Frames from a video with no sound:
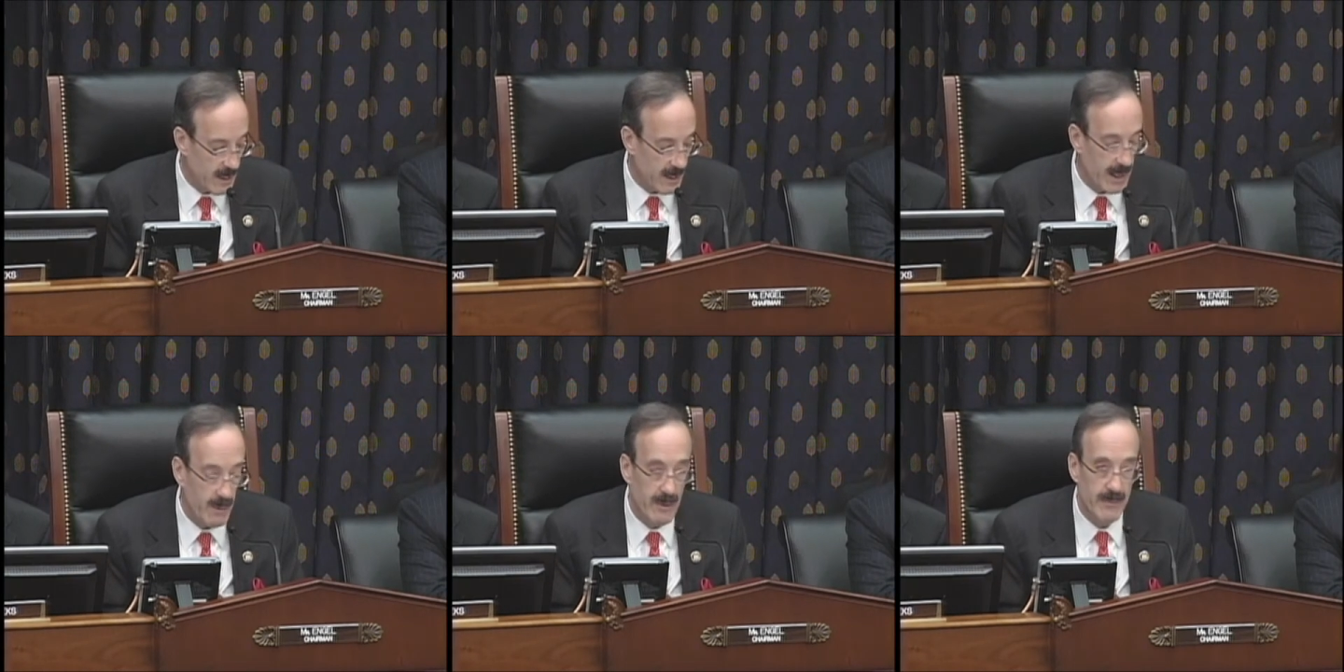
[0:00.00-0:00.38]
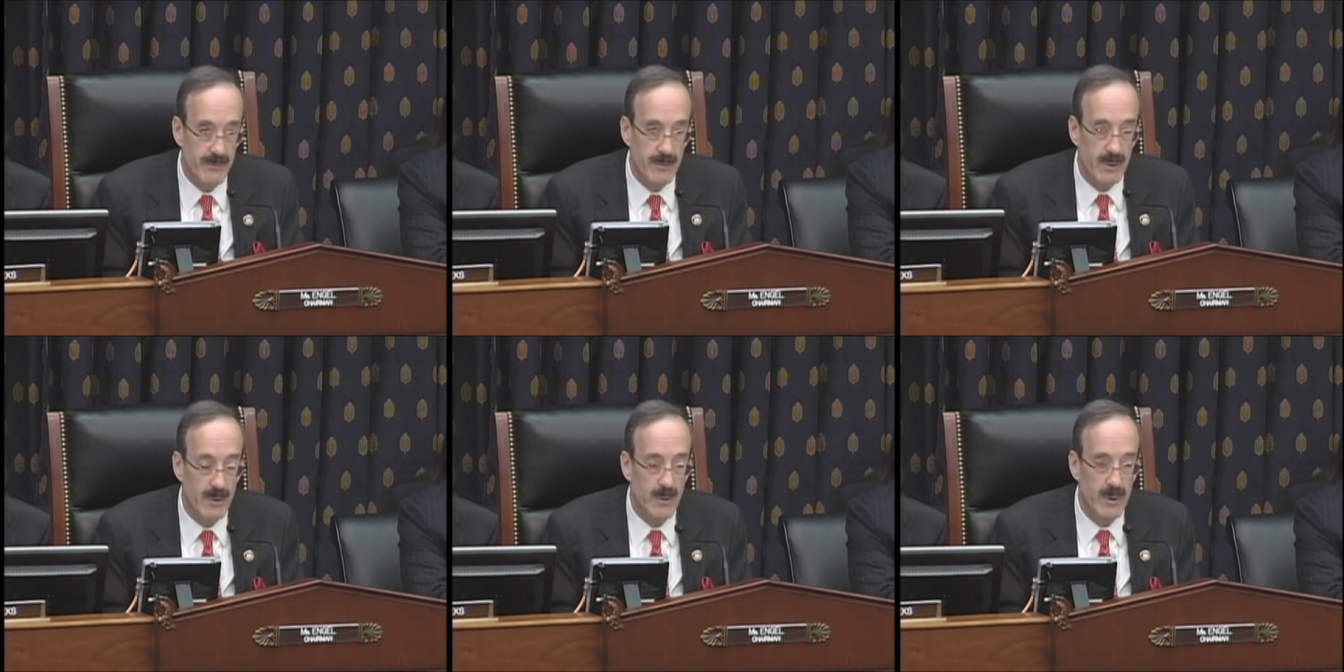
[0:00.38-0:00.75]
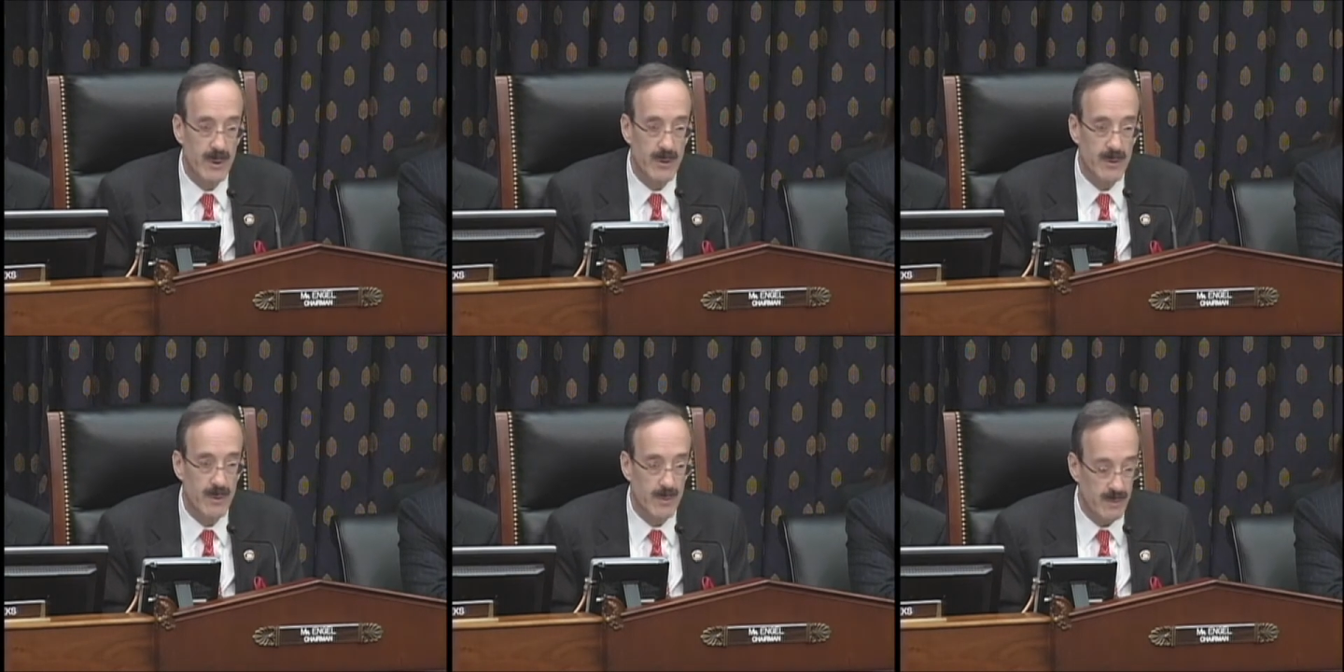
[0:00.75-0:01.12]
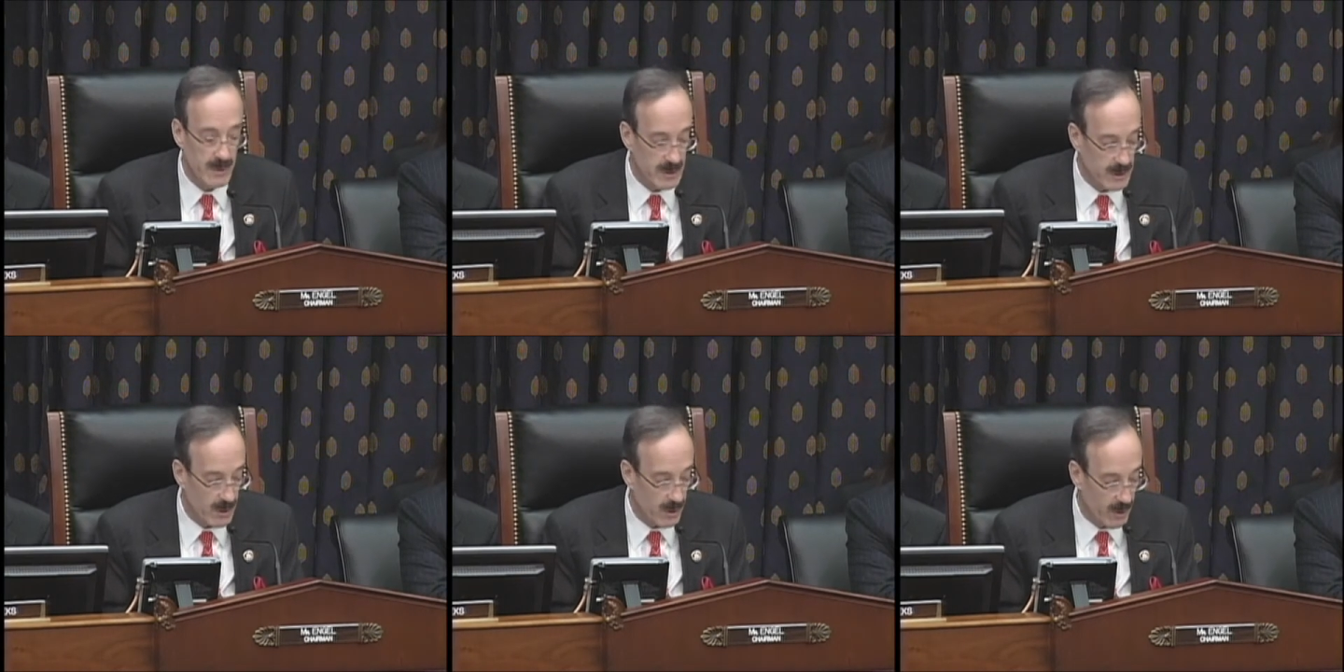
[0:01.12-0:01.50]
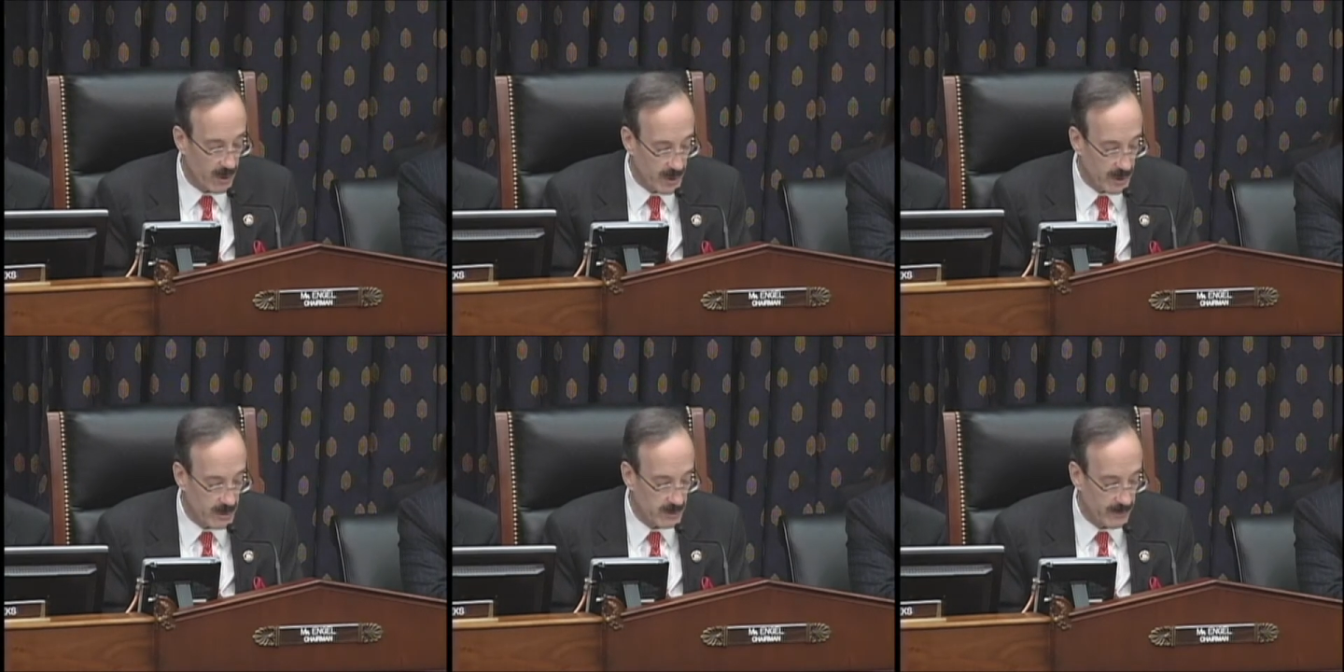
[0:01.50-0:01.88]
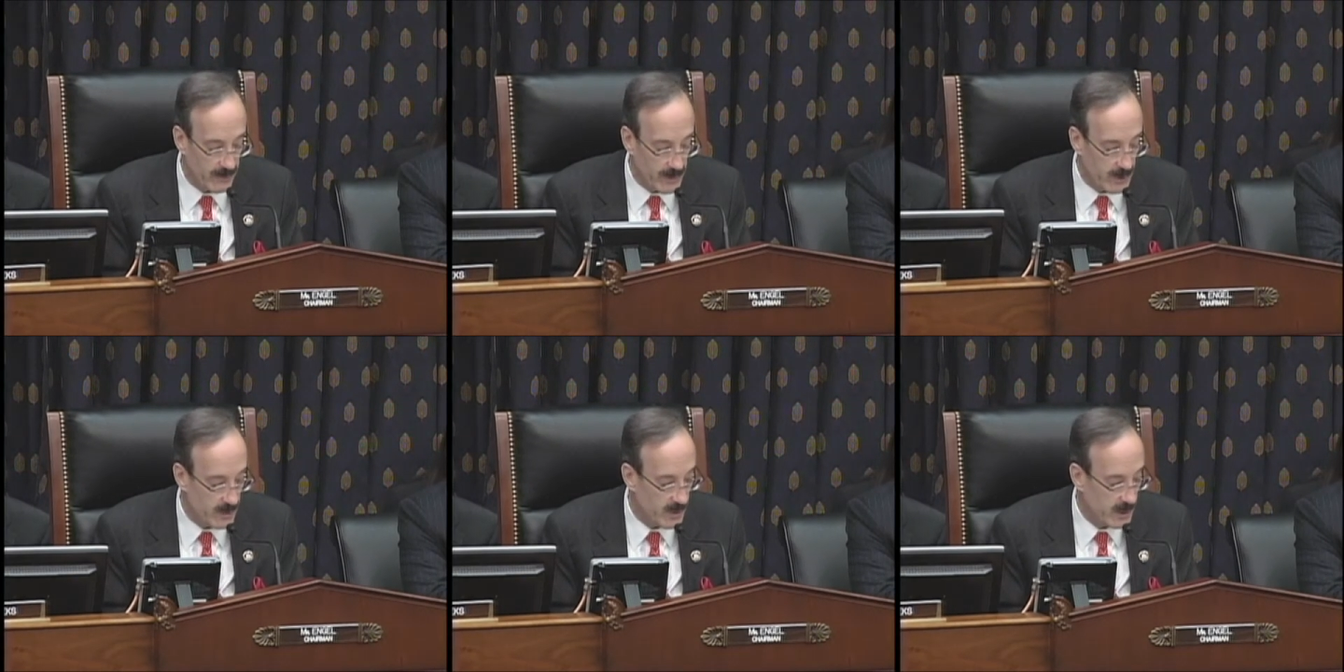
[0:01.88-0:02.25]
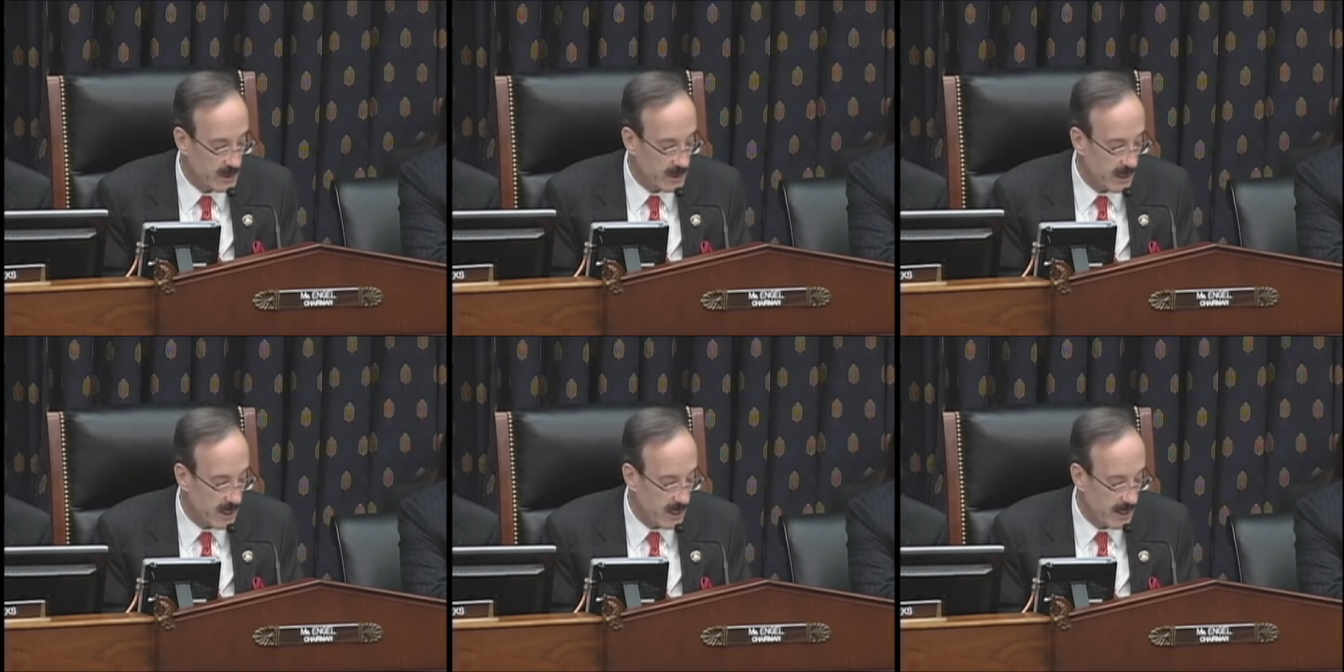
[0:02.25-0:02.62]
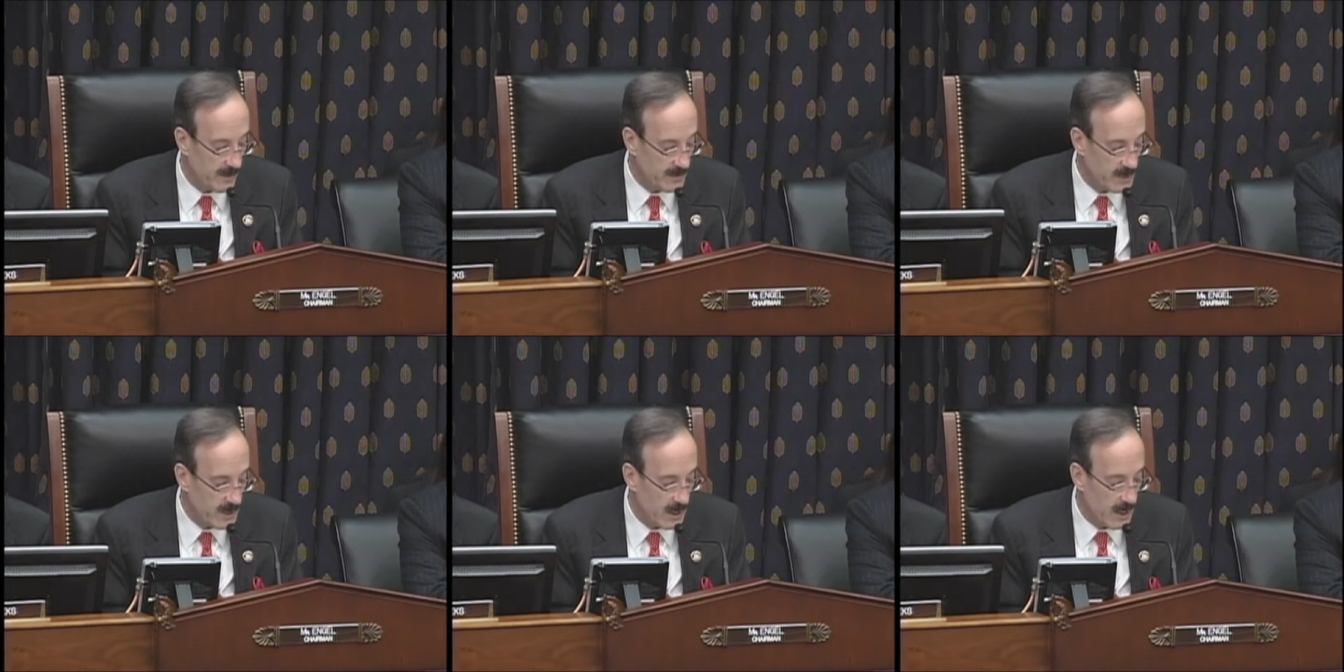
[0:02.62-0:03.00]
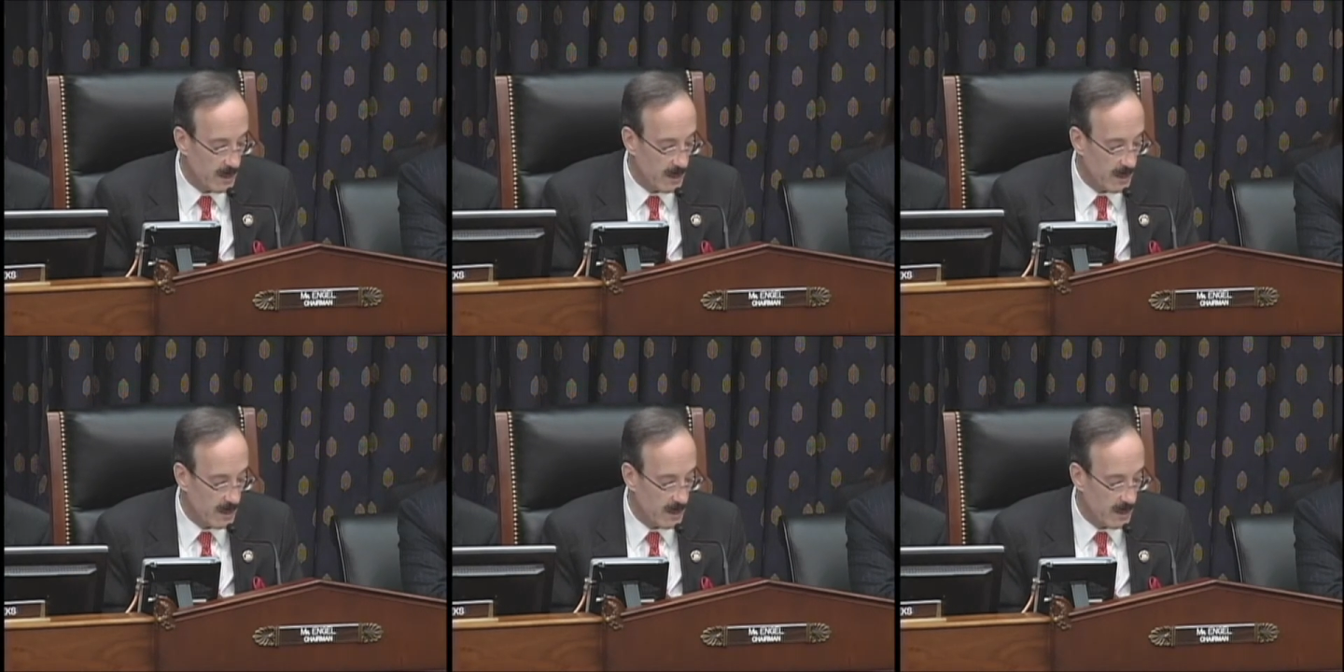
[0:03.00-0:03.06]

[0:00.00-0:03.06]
However, according to a recent article in the New York Times